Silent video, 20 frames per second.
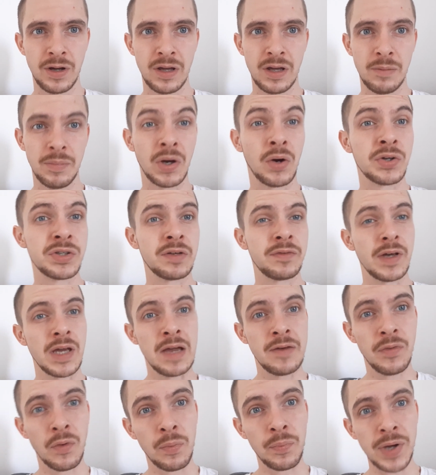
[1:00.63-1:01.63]
Because if
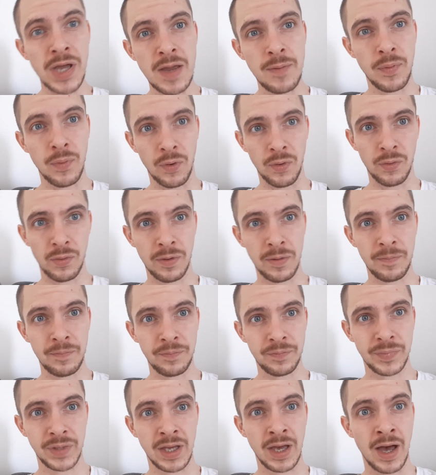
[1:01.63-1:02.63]
evil people
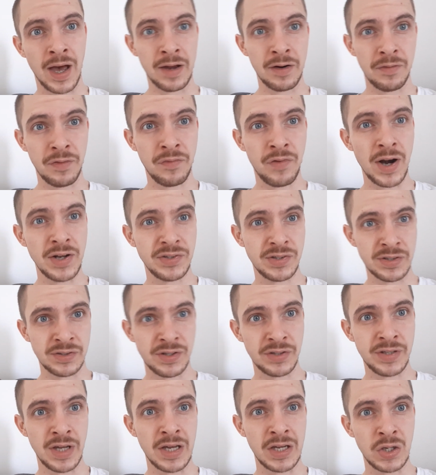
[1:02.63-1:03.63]
can threaten to
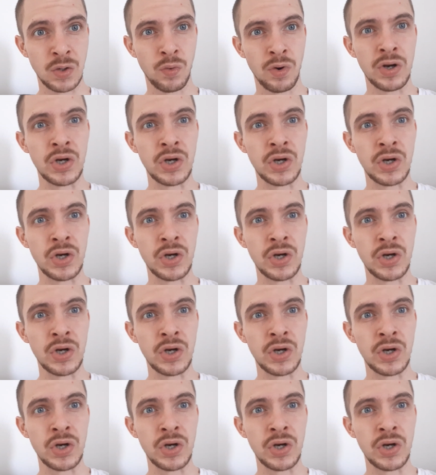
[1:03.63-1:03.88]
take your